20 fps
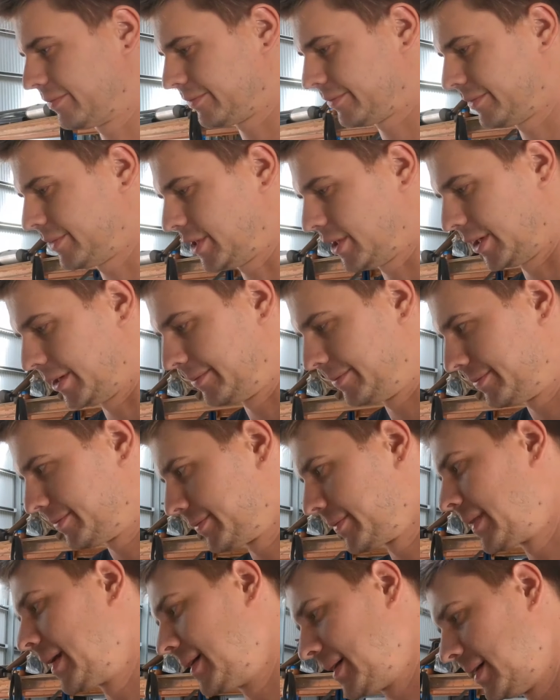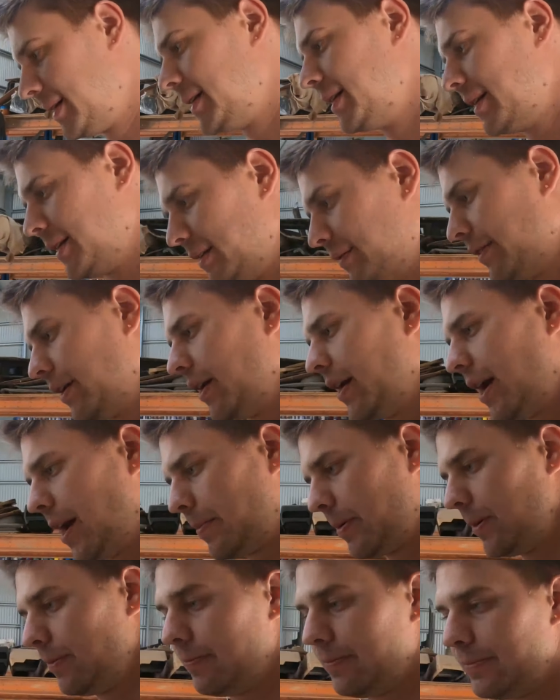So very
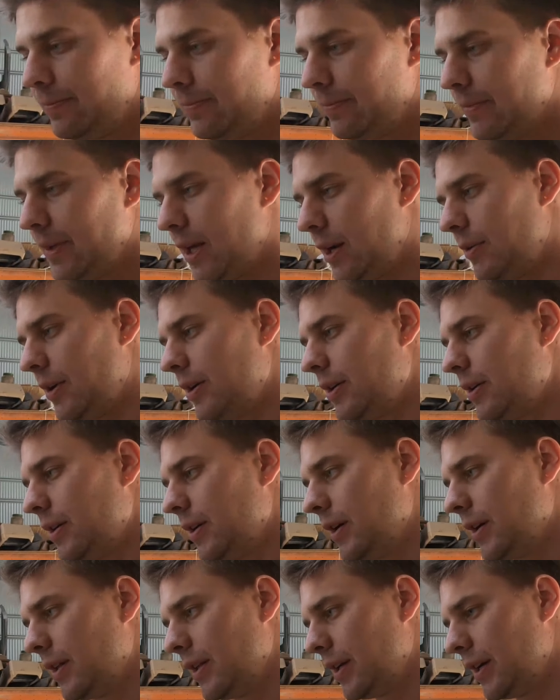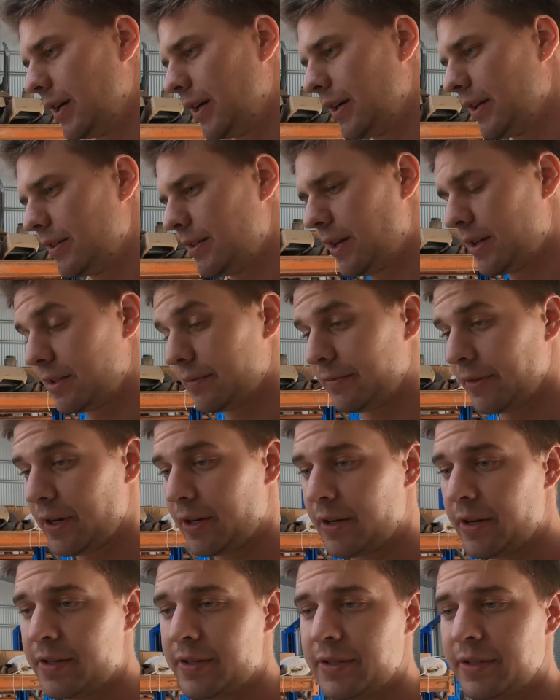happy. Anyway, I'll take some
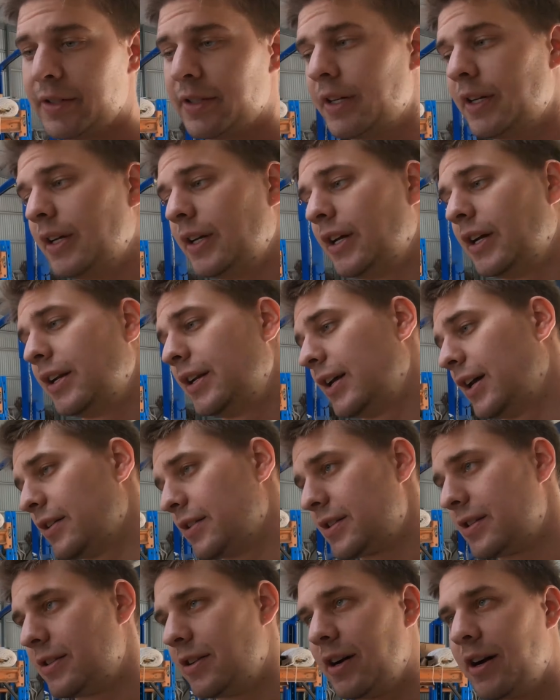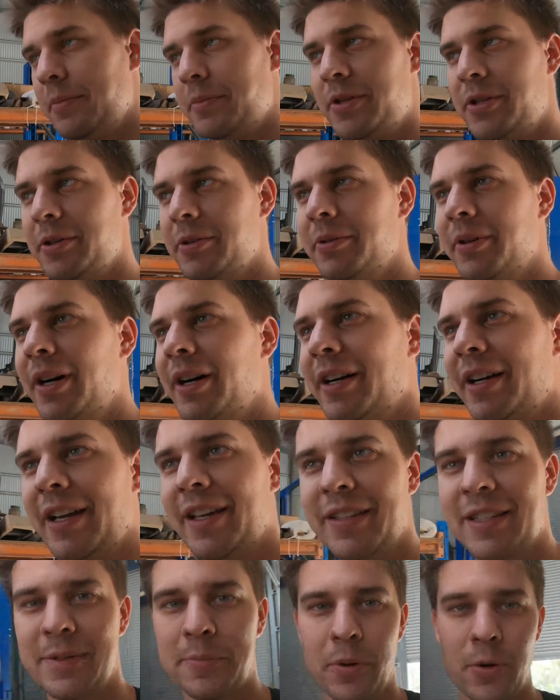photos. Now it's time to
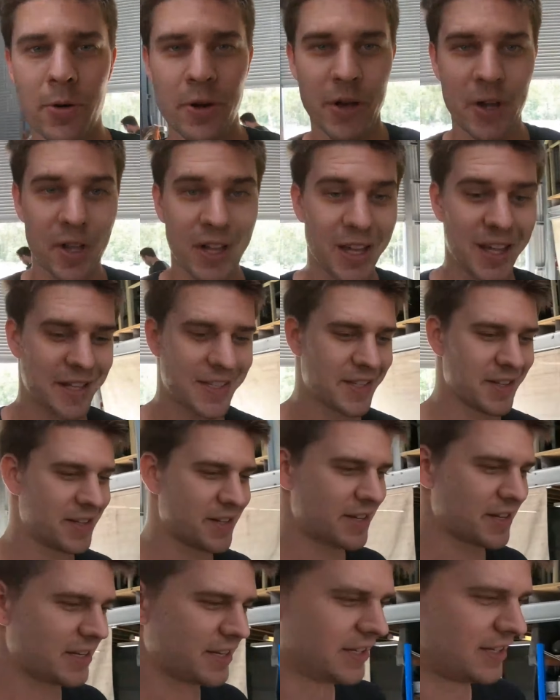get this poor girl outside